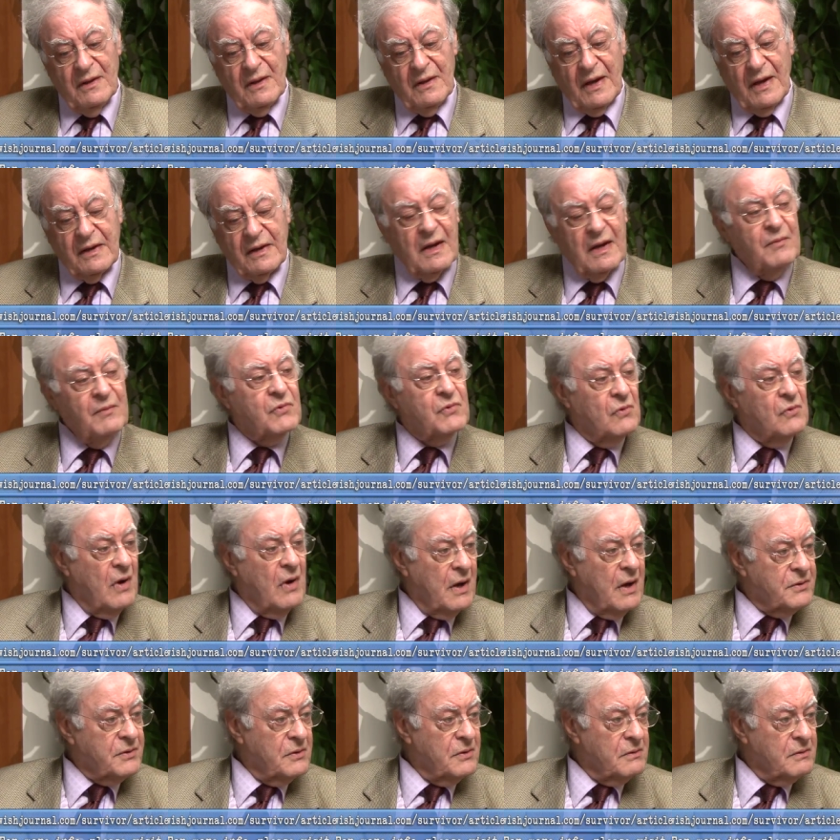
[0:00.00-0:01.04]
I came to
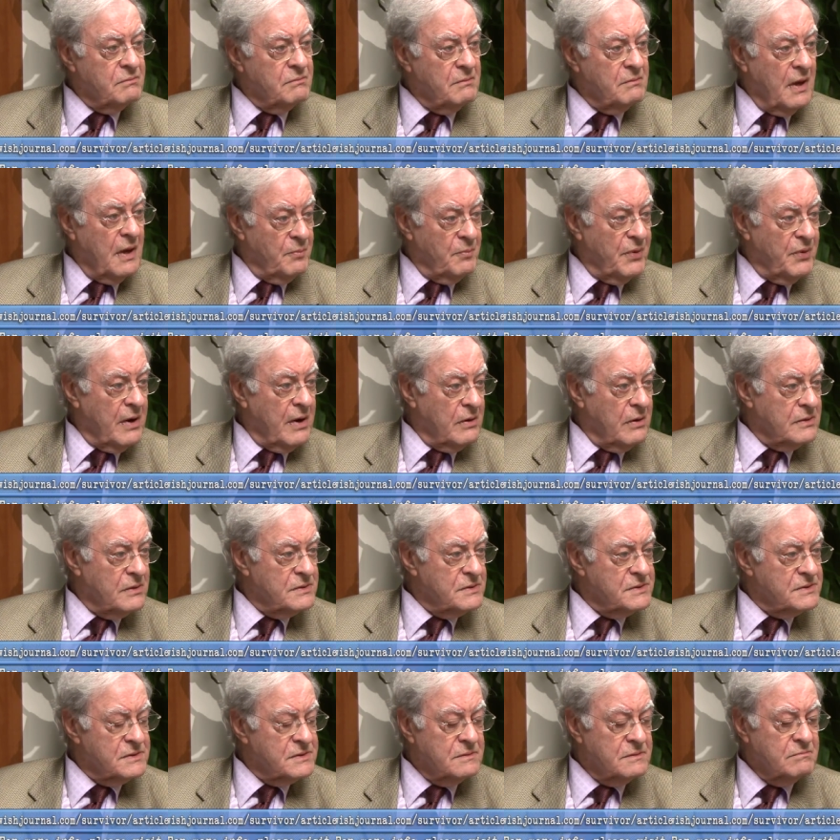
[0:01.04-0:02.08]
honor my
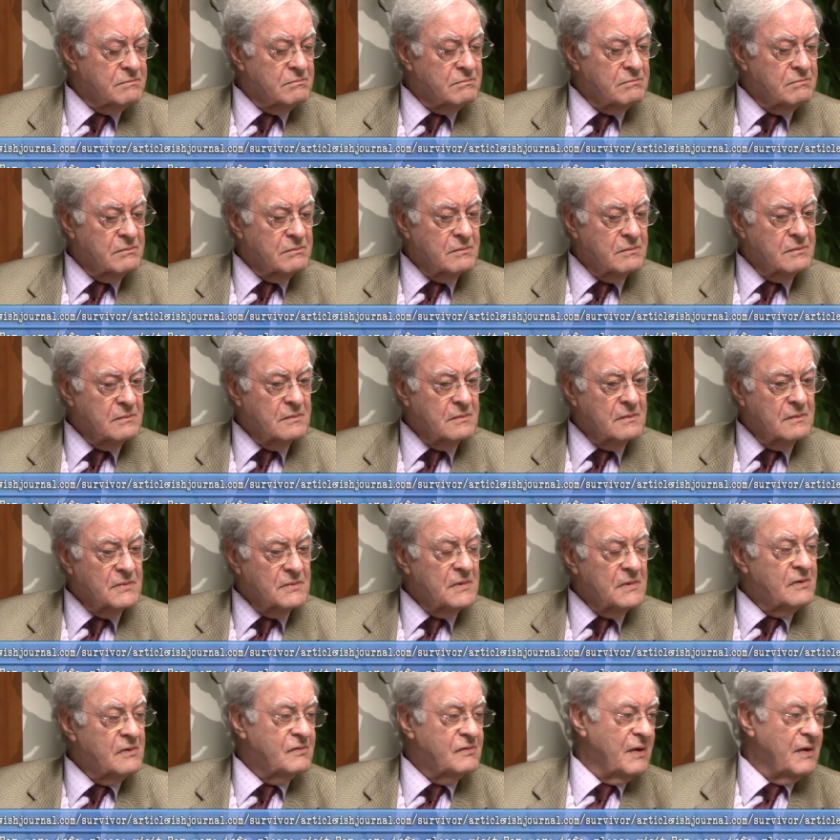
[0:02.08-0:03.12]
parents,
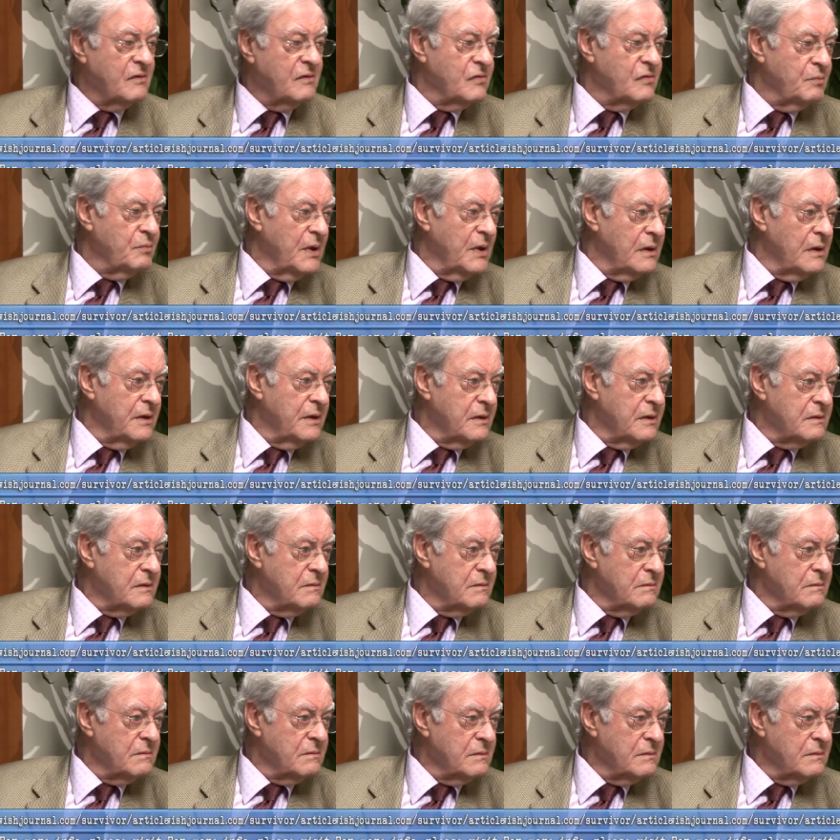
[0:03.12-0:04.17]
six million